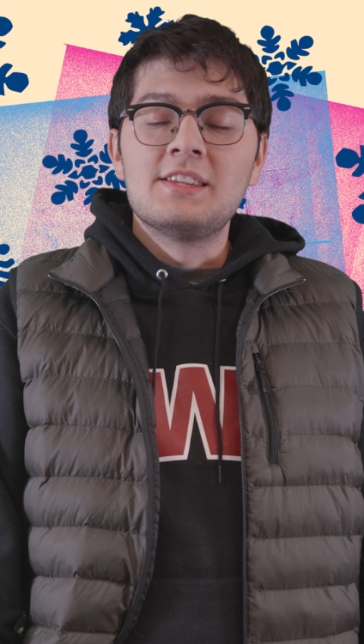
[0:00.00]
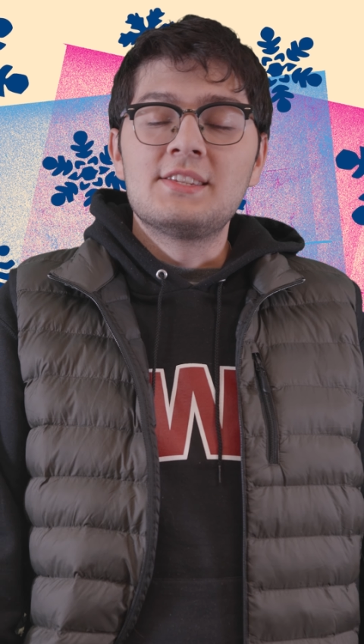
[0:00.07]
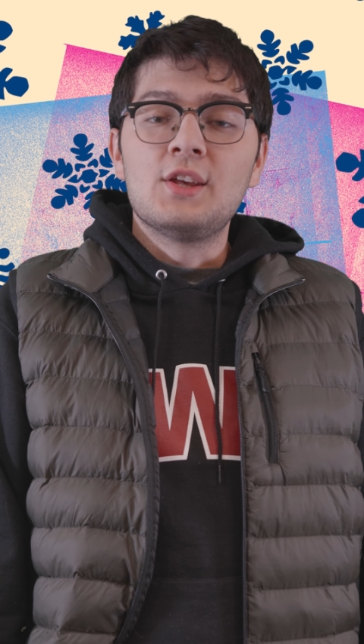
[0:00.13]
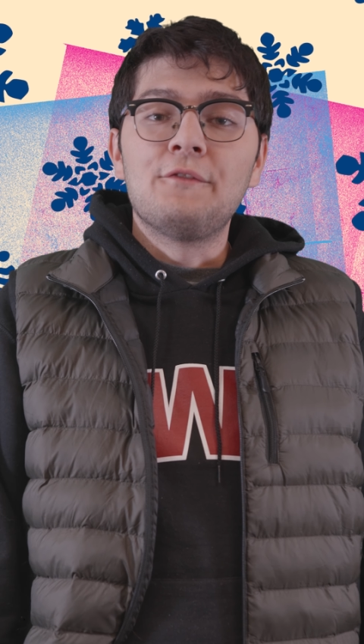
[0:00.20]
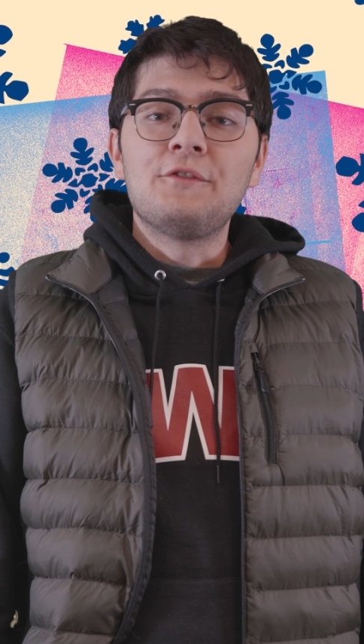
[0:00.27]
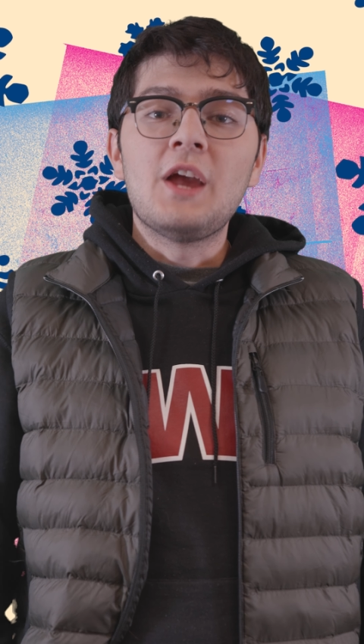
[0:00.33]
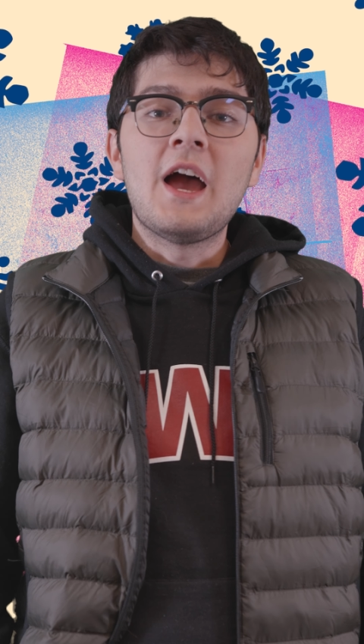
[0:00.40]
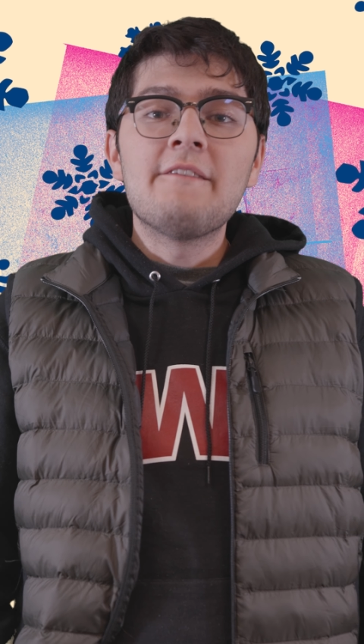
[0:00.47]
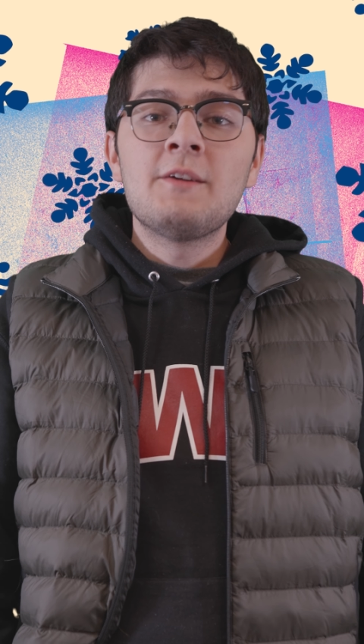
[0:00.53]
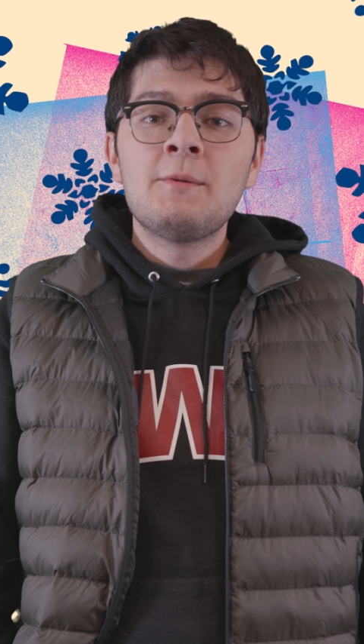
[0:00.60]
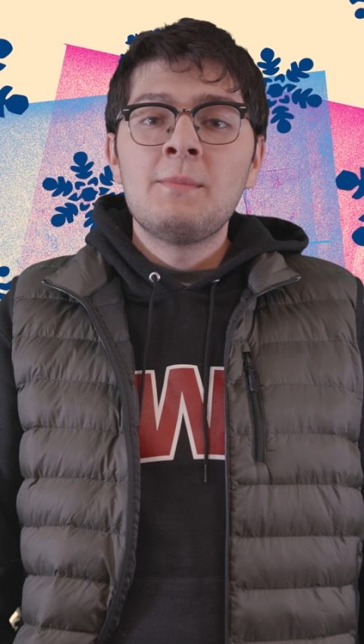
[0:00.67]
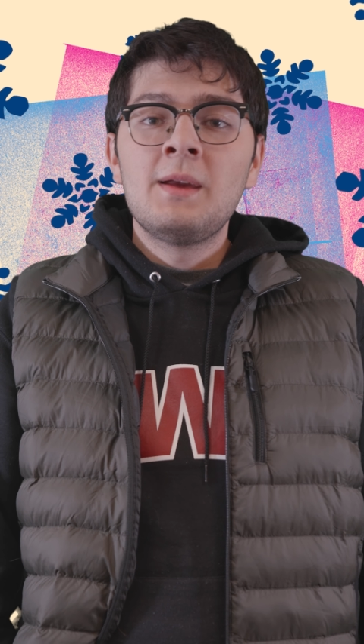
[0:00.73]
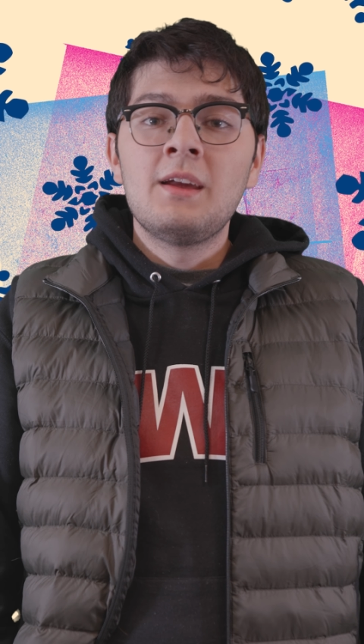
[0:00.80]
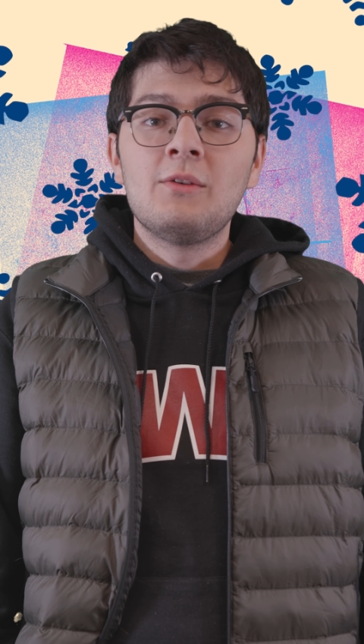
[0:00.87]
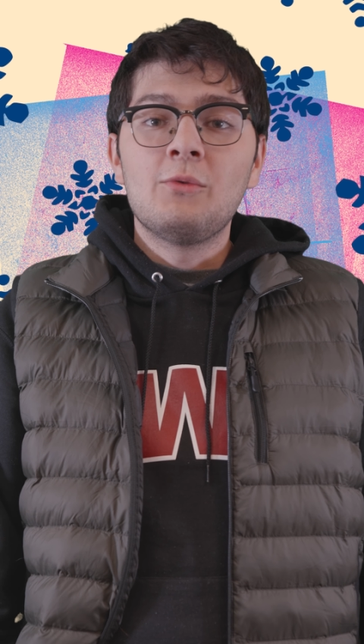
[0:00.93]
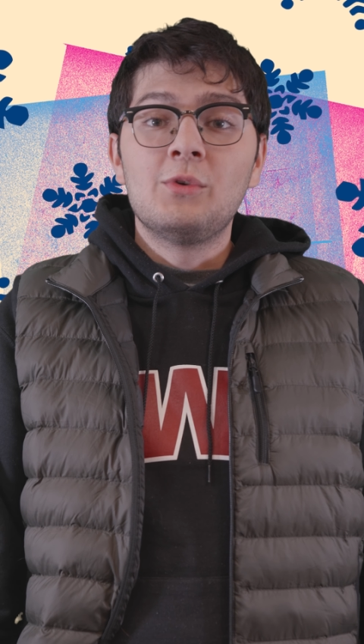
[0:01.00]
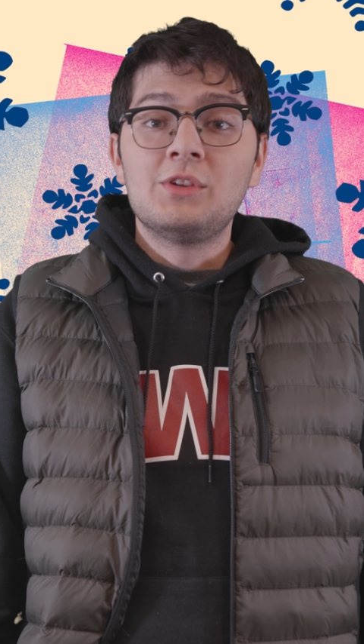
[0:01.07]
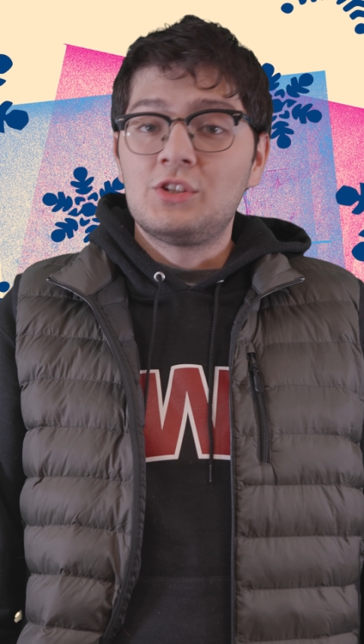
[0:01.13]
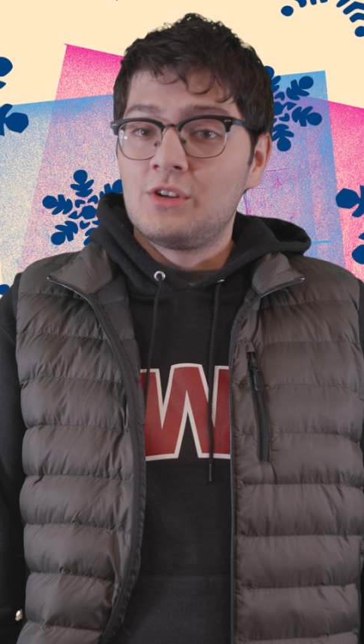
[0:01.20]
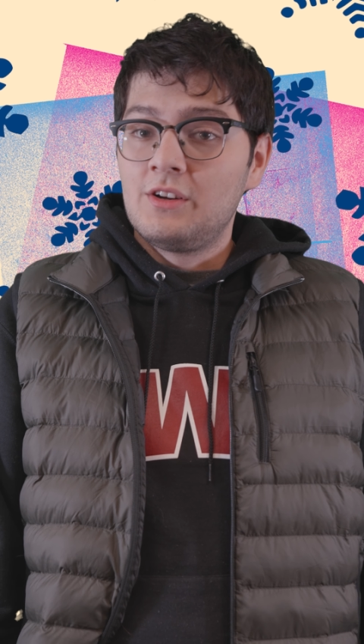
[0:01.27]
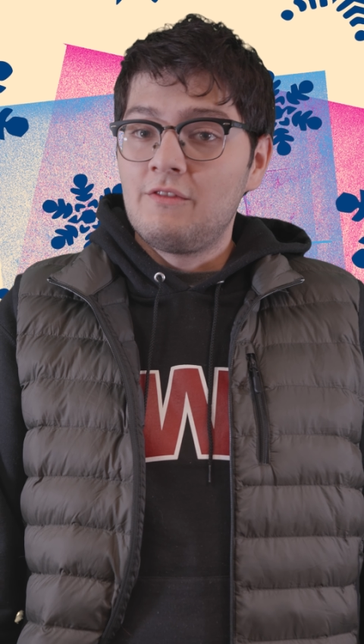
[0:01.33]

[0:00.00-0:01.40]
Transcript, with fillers: so if you haven't met with your